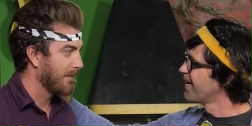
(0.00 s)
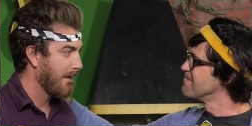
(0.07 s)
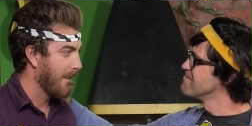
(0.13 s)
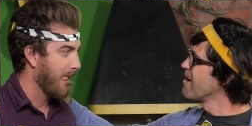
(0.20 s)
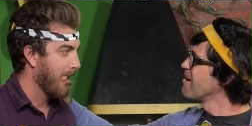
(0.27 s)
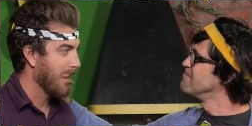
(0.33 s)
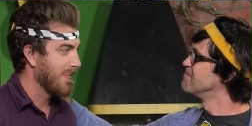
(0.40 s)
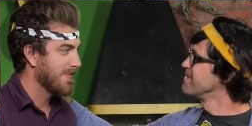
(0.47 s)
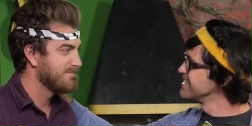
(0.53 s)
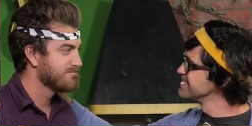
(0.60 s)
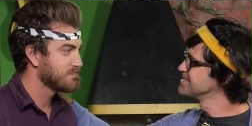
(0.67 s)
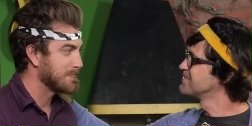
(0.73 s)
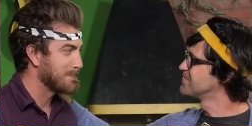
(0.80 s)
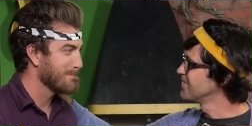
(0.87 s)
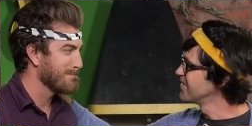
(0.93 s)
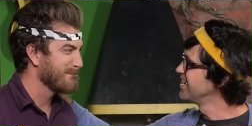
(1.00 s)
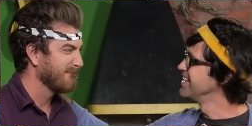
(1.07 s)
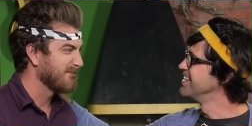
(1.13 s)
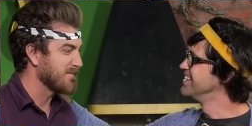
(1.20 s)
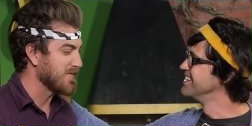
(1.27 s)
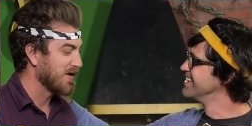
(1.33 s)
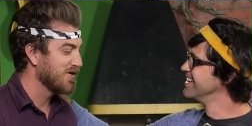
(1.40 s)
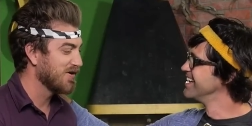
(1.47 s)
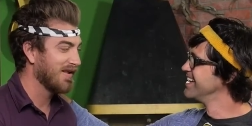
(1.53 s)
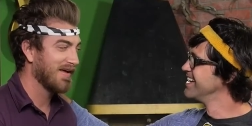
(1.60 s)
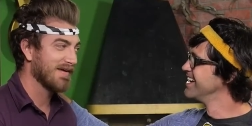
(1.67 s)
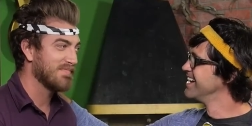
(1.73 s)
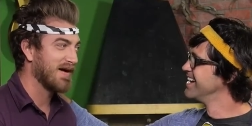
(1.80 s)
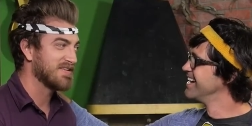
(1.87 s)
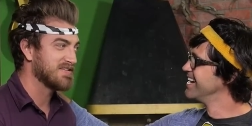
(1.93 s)
Speaker 1: are my best friend. You're
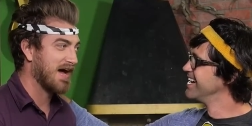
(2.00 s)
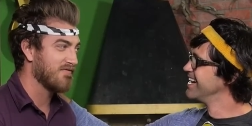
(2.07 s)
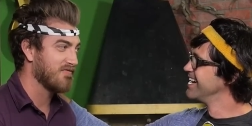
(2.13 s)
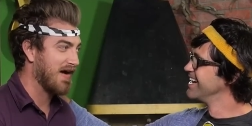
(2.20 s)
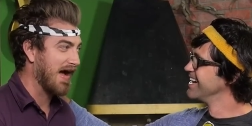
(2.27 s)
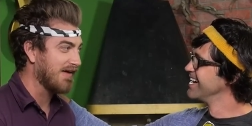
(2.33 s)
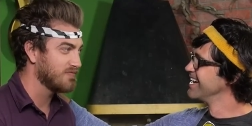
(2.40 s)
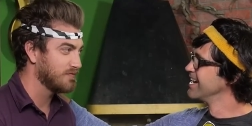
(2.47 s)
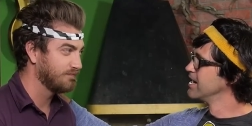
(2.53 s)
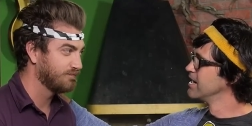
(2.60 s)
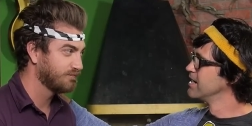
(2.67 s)
like in my top five.